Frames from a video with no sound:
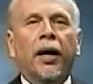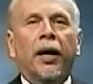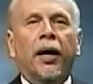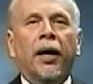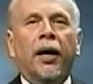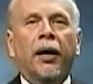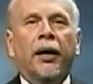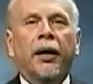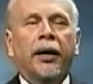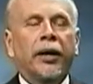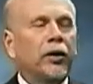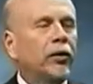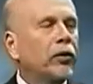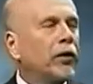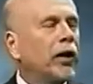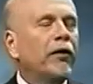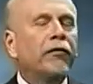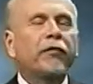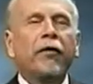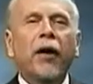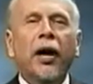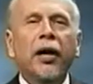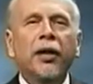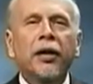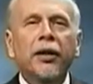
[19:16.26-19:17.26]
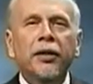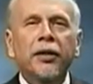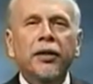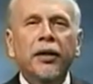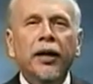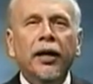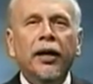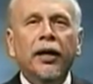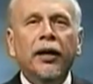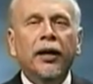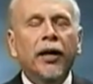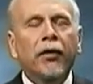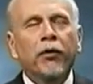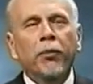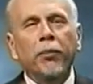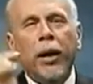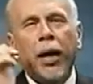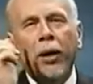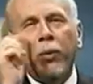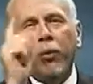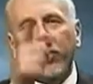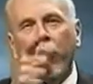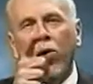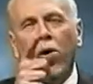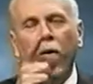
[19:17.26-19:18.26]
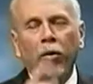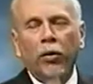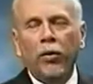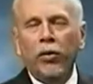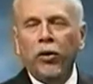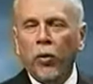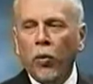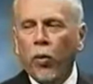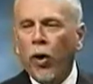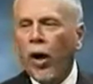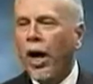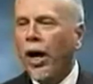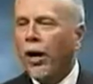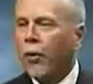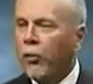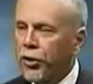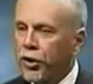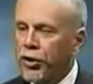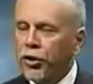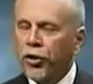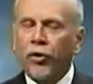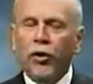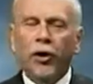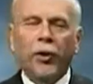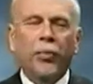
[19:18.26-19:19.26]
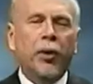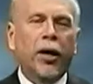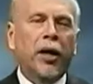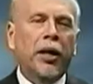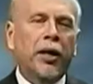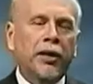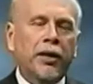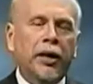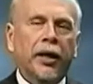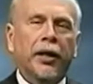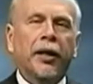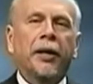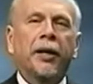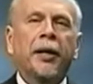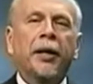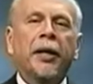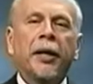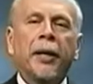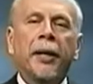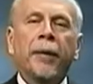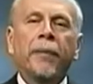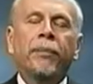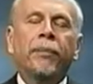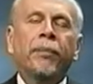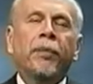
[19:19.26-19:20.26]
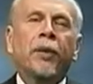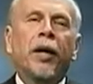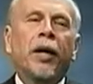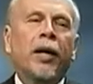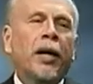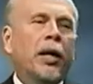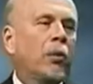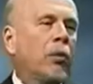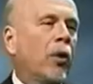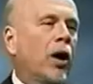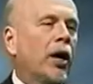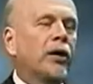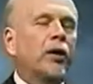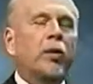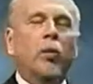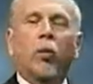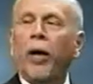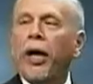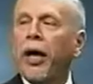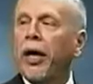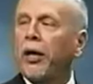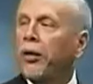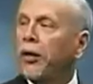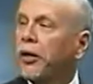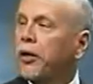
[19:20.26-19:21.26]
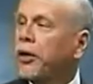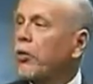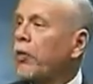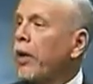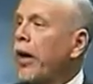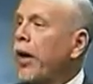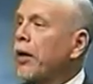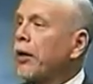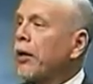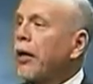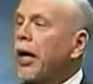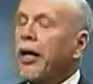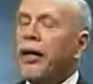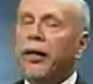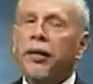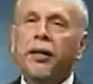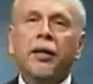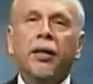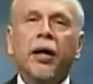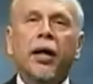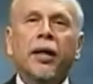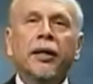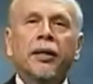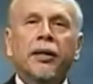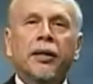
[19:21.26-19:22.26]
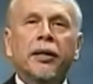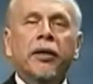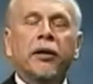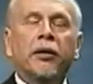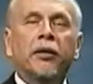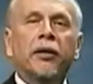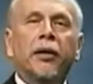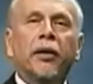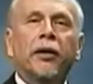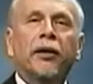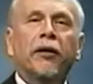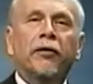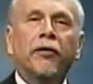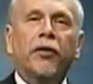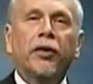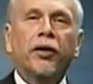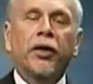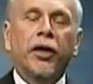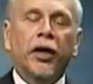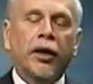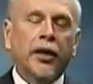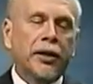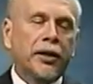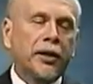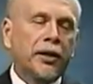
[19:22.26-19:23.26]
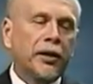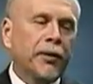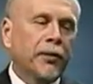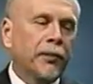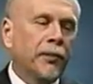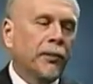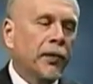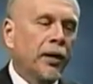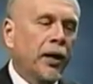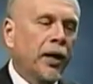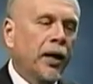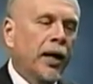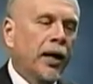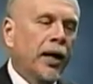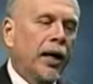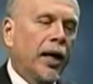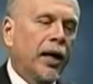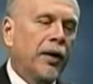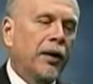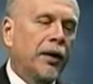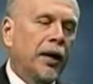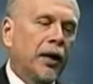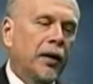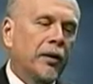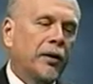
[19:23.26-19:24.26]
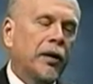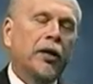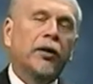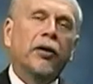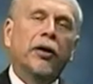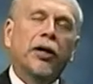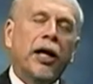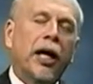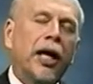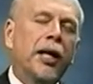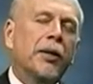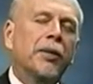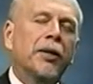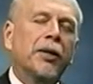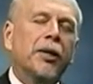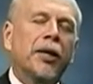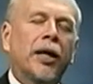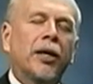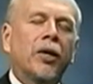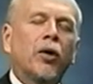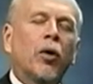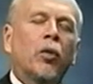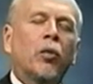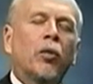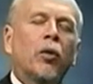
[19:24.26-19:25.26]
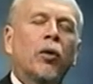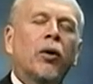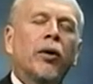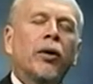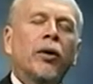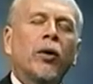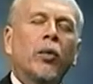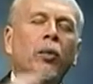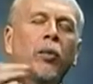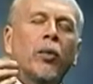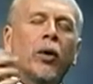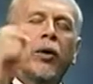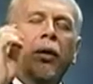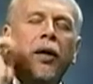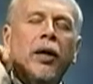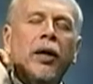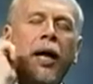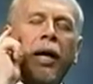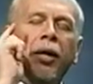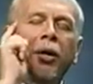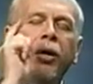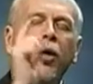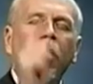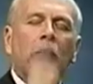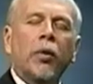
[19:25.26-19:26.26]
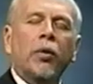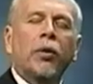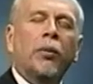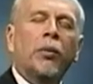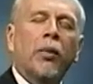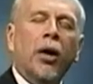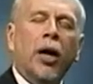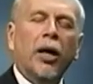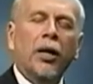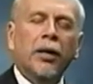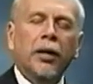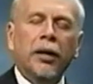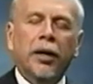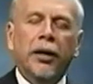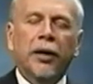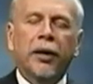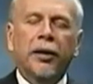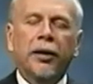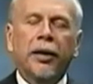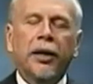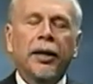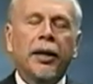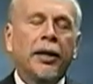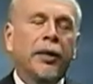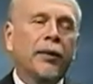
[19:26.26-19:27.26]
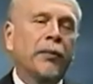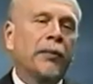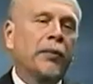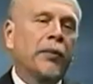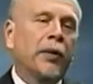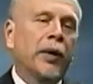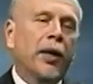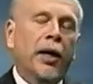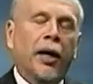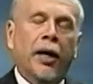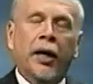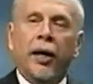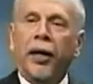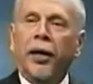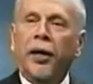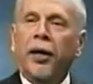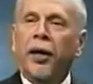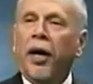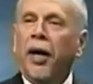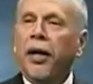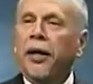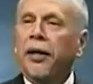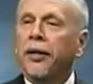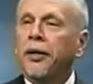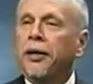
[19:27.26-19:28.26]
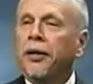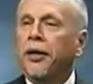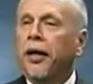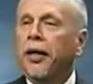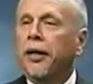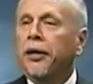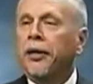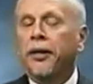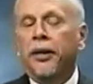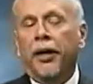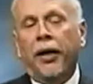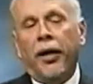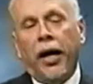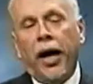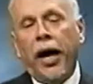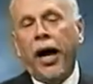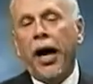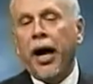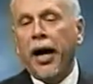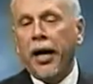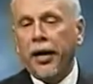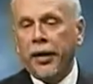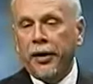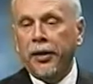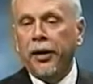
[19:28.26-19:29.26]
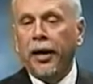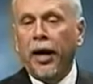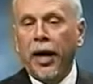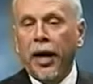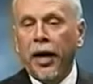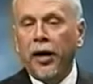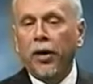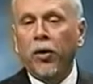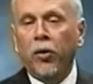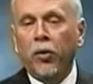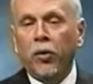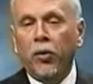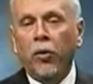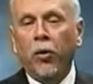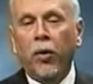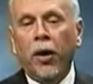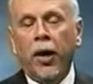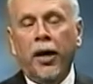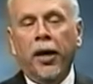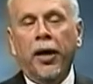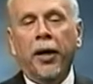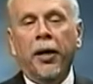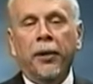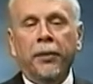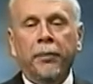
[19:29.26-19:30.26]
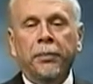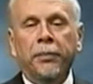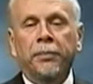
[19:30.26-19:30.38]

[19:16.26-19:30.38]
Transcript: he could not find his ticket. Never mind, we know who you are. We're sure you bought a ticket. He walked away, looked around. Einstein still looking for tickets. And the conductor came and said, don't worry. I know you bought a ticket. And Einstein said, I know who I am.